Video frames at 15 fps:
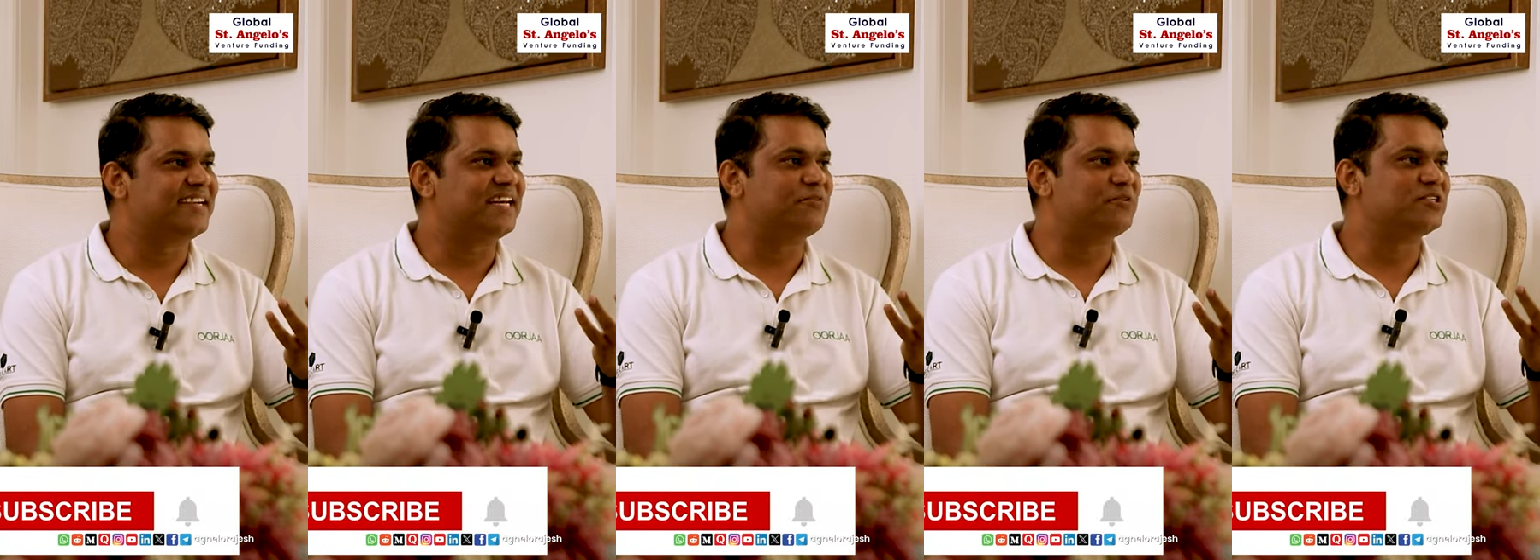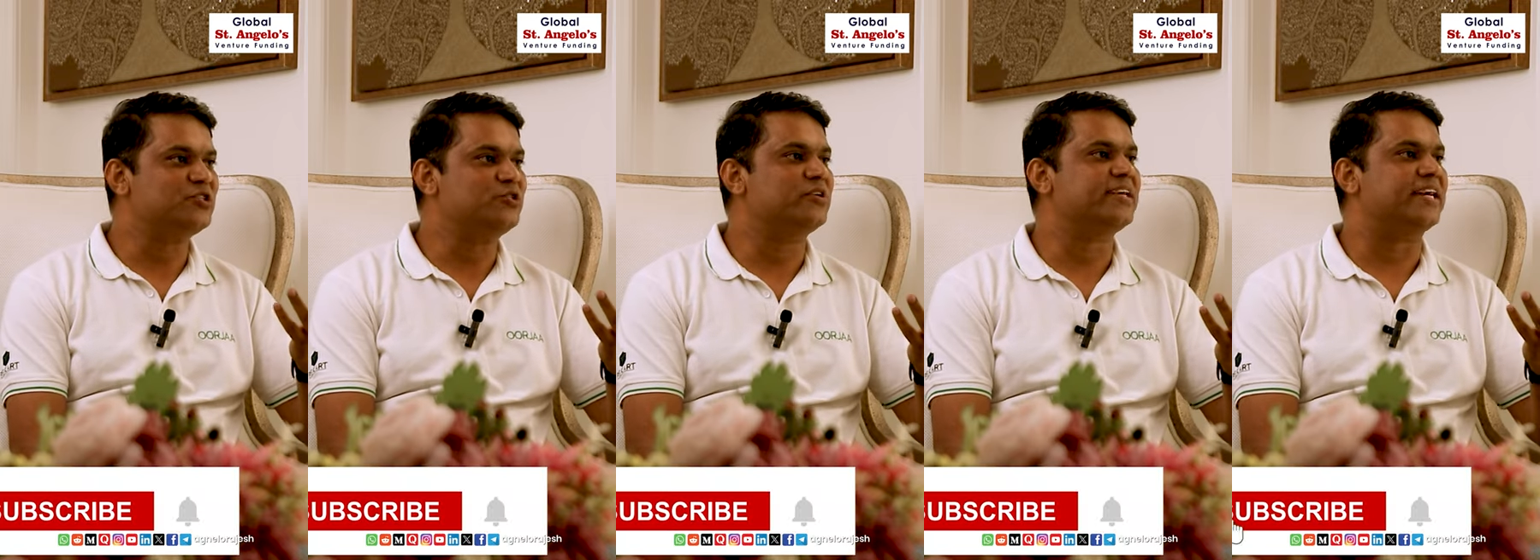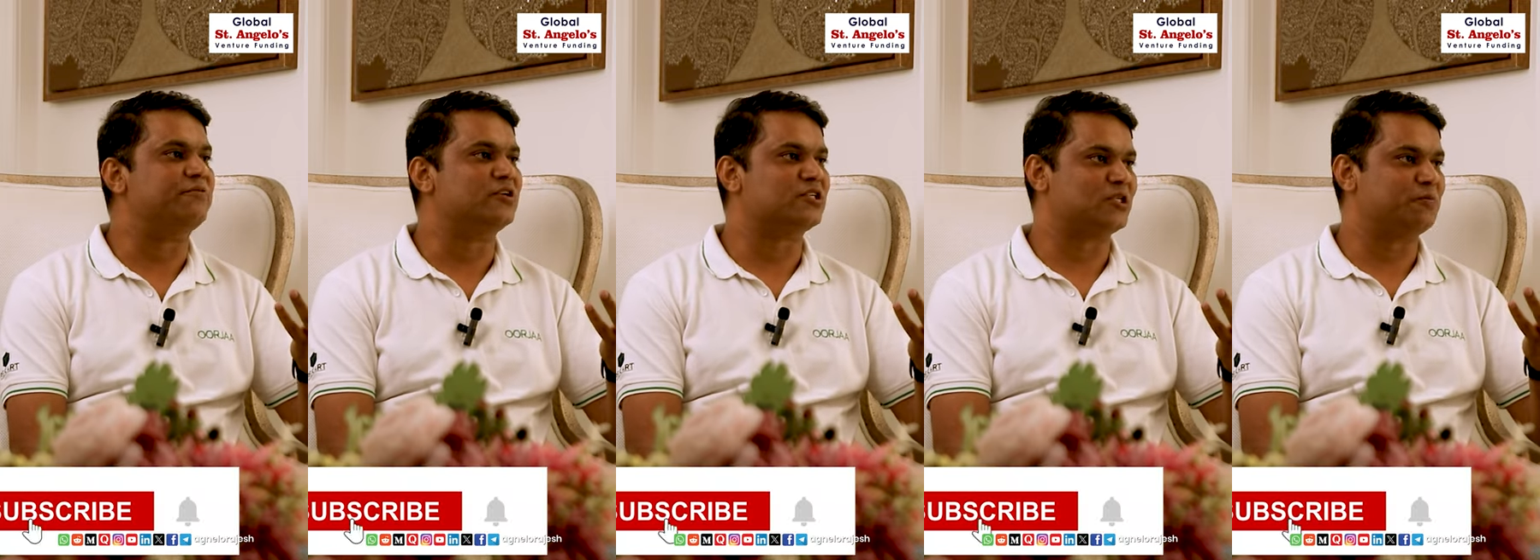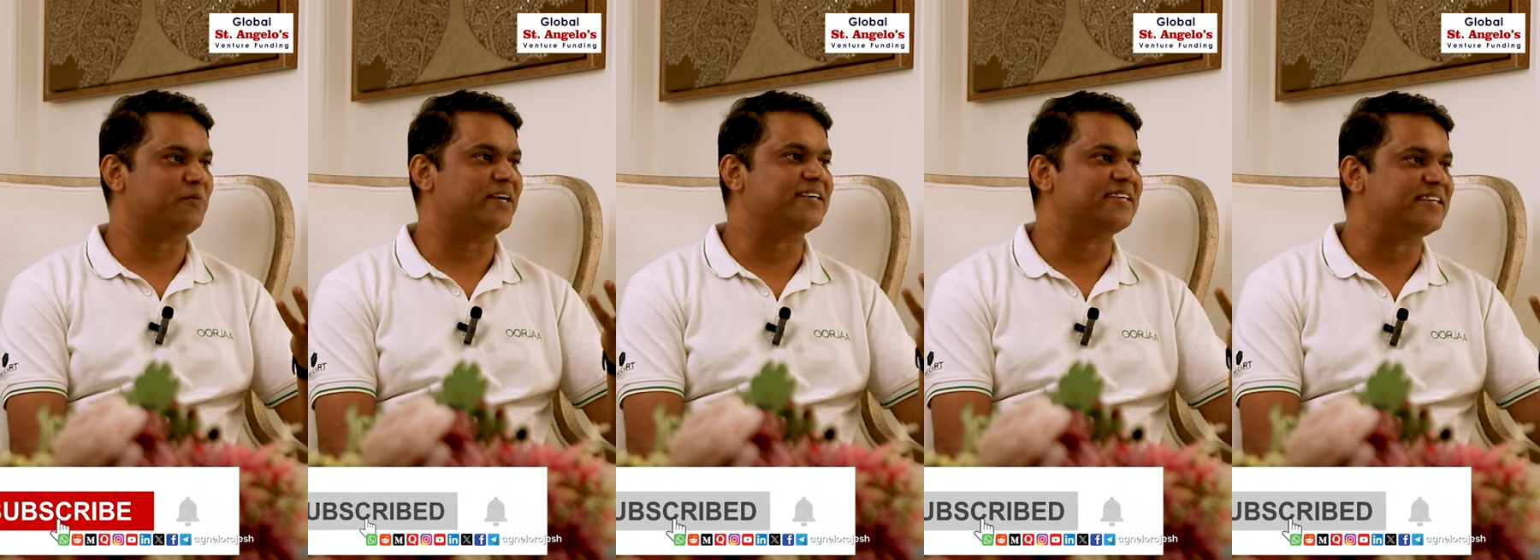And I was doing investment
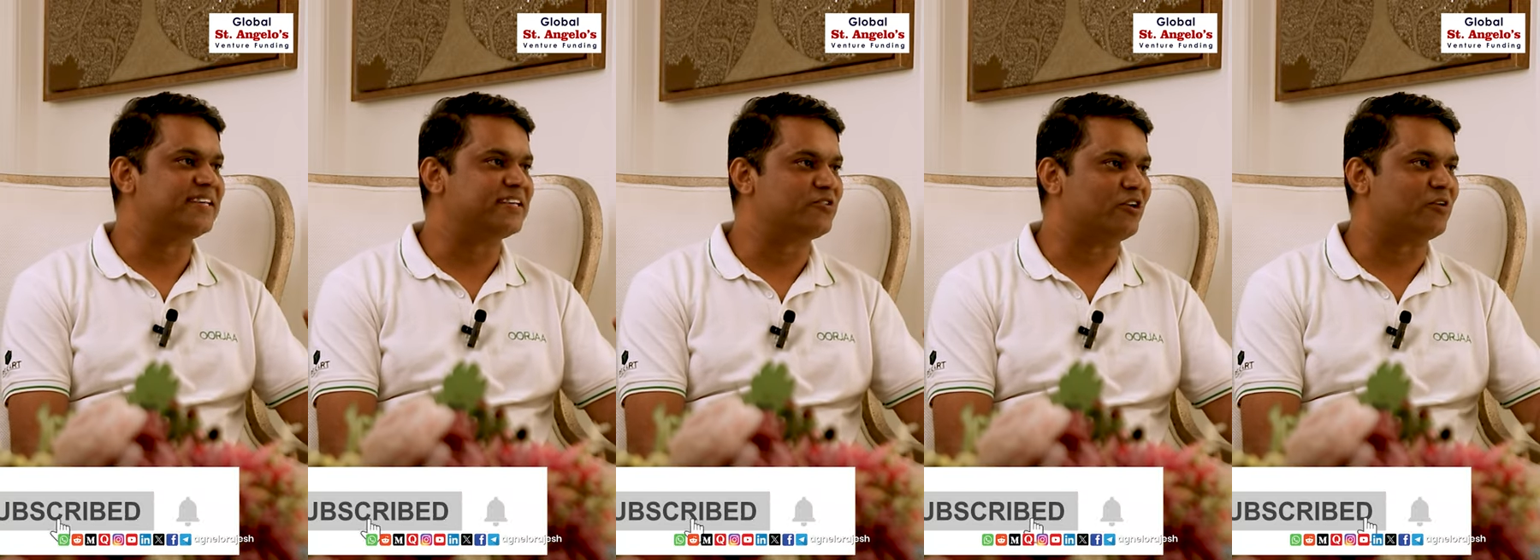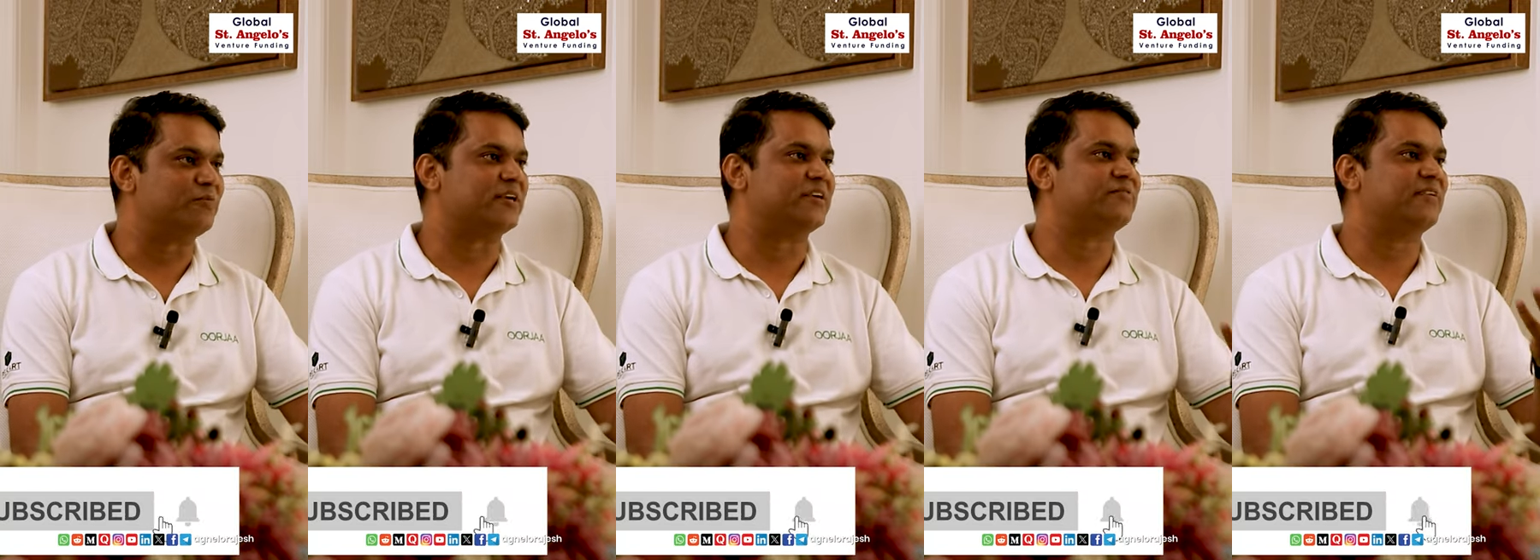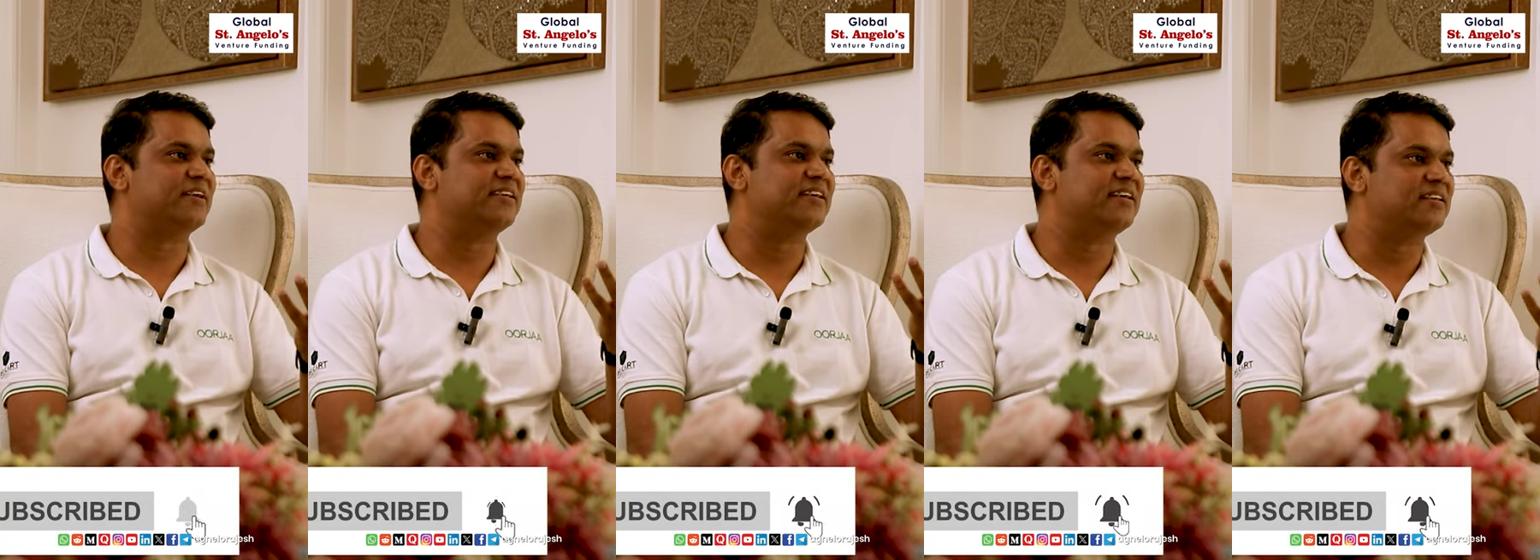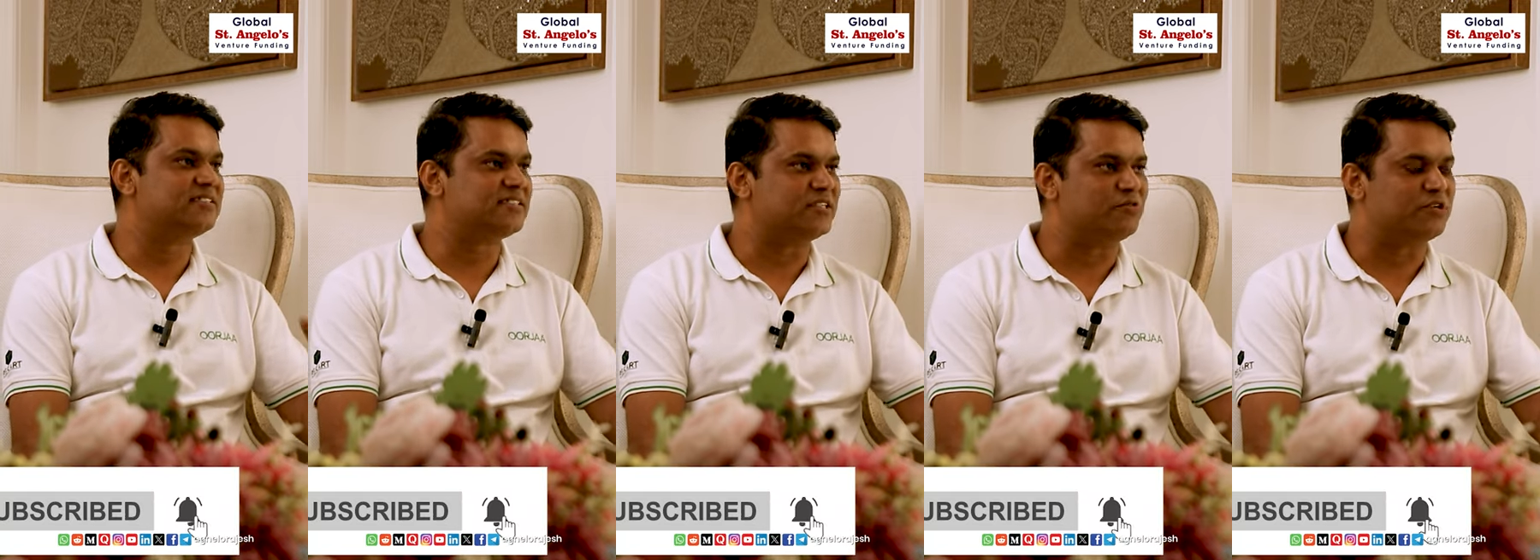banking, corporate
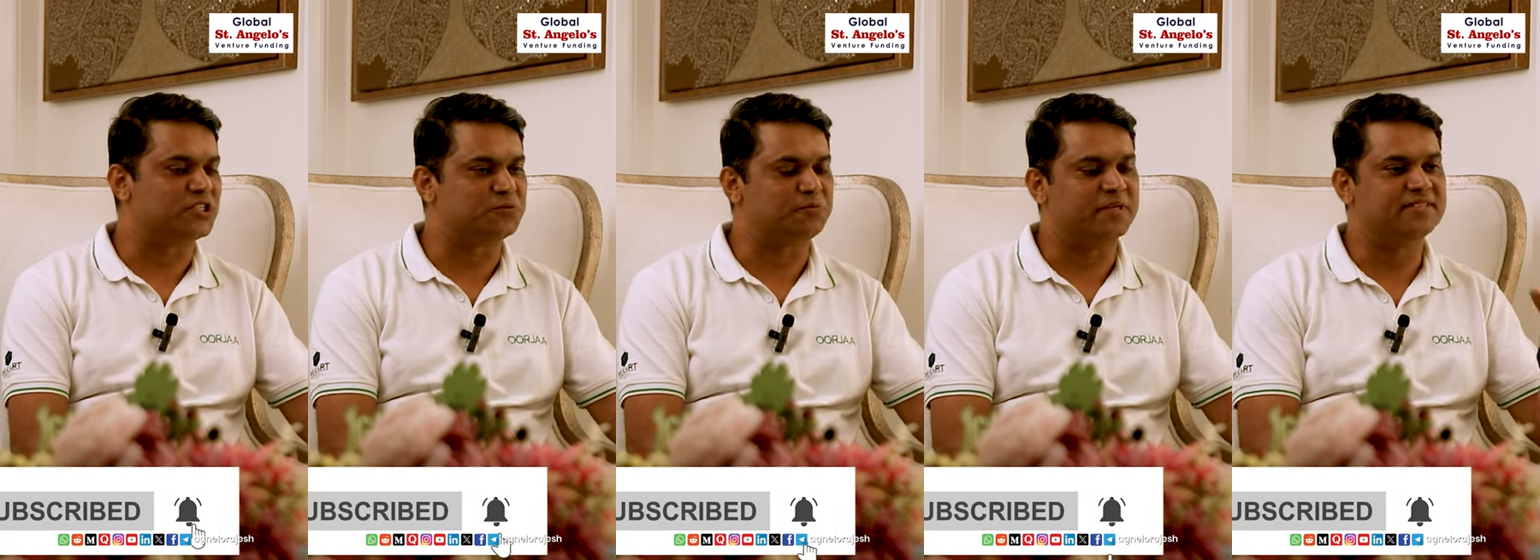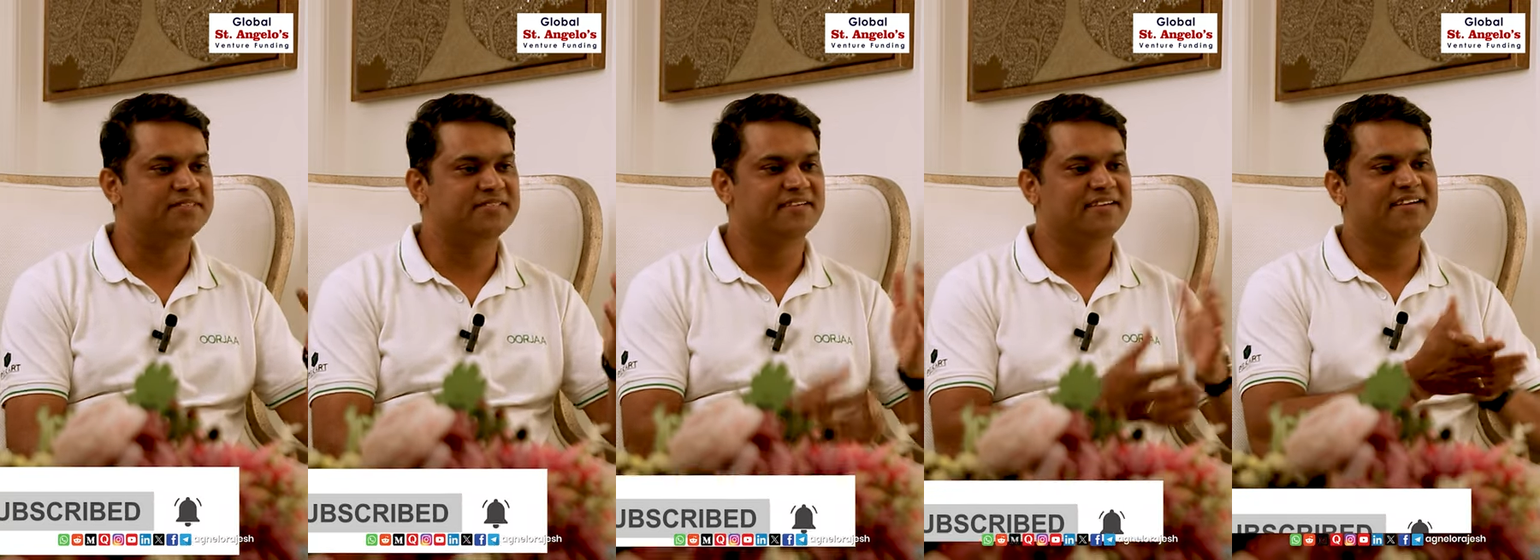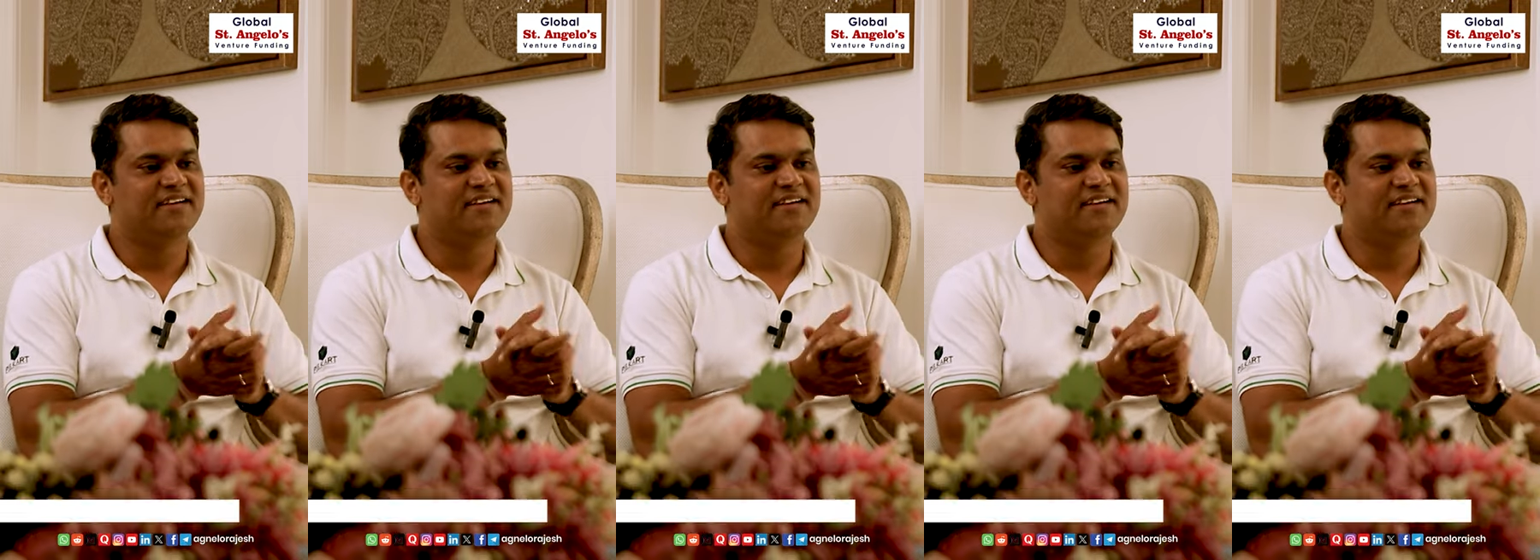finance, investments.